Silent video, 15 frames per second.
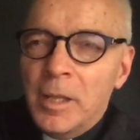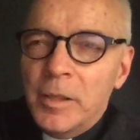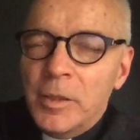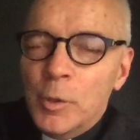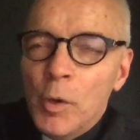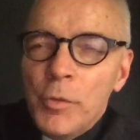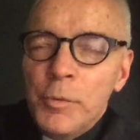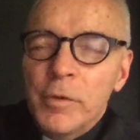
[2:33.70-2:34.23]
The
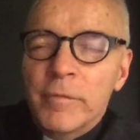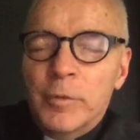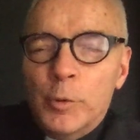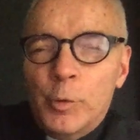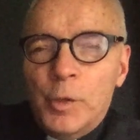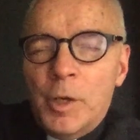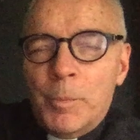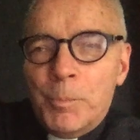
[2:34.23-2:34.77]
author of
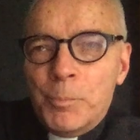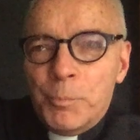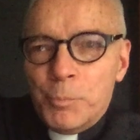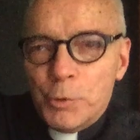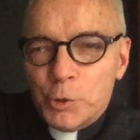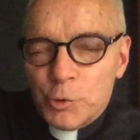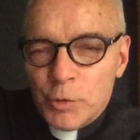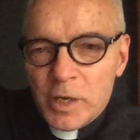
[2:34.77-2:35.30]
Luke
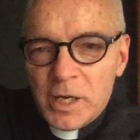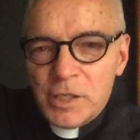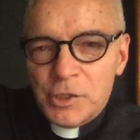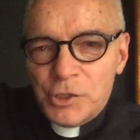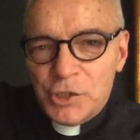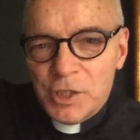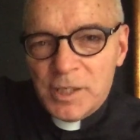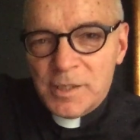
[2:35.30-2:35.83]
portrays
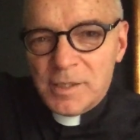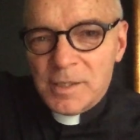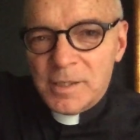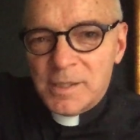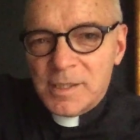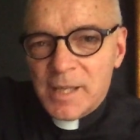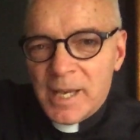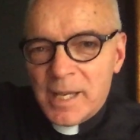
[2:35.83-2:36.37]

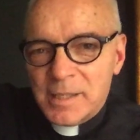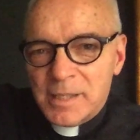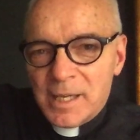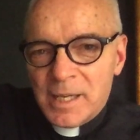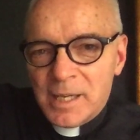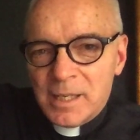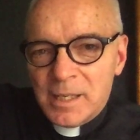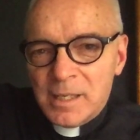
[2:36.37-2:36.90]
Jesus as
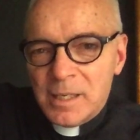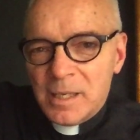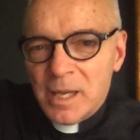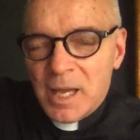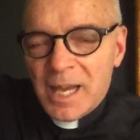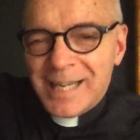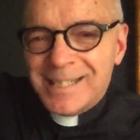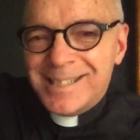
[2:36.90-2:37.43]
an
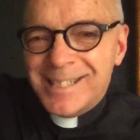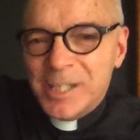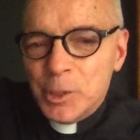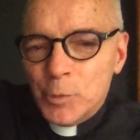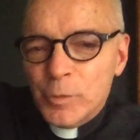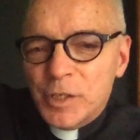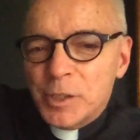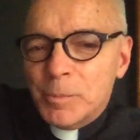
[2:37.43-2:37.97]

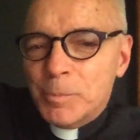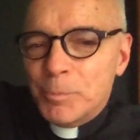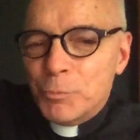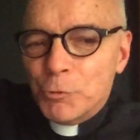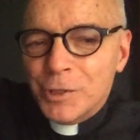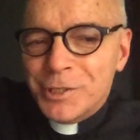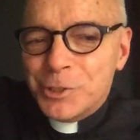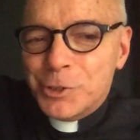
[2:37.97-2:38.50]
itinerant
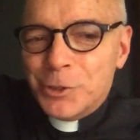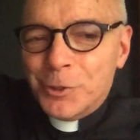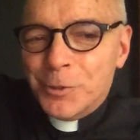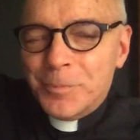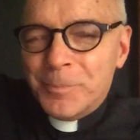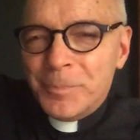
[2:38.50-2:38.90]
preacher